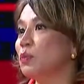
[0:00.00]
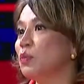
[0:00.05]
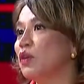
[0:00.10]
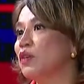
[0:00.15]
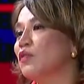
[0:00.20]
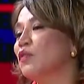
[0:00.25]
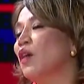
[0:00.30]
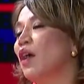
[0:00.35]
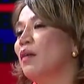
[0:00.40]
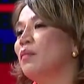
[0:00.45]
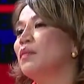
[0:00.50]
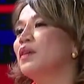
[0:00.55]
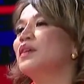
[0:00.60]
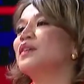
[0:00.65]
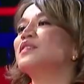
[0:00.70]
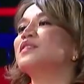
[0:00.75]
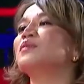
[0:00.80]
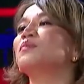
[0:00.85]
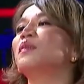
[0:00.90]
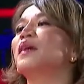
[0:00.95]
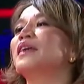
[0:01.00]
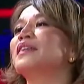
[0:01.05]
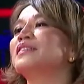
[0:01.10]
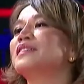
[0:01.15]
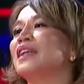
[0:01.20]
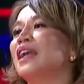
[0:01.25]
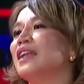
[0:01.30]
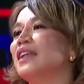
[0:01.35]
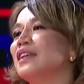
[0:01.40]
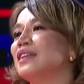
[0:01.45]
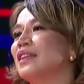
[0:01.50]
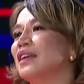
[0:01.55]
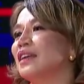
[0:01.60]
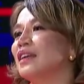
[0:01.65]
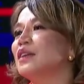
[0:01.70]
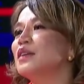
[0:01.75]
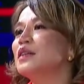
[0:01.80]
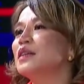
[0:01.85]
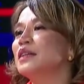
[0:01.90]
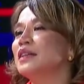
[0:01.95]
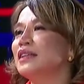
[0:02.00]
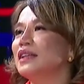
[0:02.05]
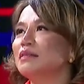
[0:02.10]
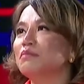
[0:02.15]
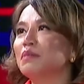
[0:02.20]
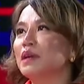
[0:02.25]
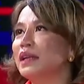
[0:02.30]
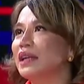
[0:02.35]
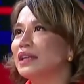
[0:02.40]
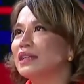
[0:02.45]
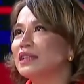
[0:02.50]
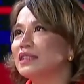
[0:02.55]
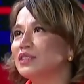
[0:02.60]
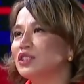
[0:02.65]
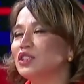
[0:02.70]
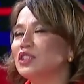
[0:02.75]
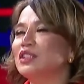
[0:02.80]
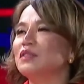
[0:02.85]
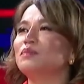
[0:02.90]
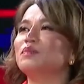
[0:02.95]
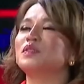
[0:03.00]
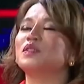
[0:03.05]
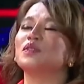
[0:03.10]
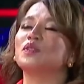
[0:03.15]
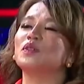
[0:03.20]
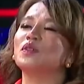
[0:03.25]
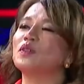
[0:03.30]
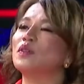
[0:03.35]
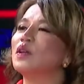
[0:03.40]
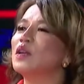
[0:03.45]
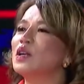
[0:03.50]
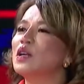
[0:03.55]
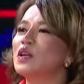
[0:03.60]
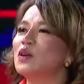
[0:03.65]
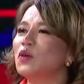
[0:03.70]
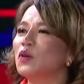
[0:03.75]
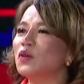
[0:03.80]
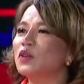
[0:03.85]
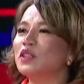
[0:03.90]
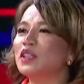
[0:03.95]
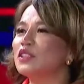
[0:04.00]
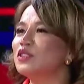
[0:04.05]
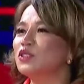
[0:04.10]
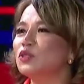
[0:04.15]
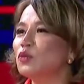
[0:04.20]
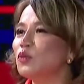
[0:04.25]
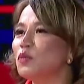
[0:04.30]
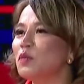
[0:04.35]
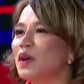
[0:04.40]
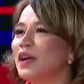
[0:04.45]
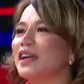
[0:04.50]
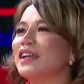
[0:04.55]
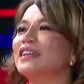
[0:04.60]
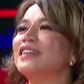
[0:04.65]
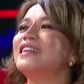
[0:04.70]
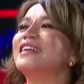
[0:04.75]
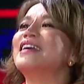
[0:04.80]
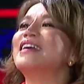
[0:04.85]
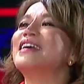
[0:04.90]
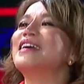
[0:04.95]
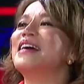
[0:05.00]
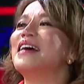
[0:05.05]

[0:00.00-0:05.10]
we support farmers right. by selling their like banana chips or right. or their suman.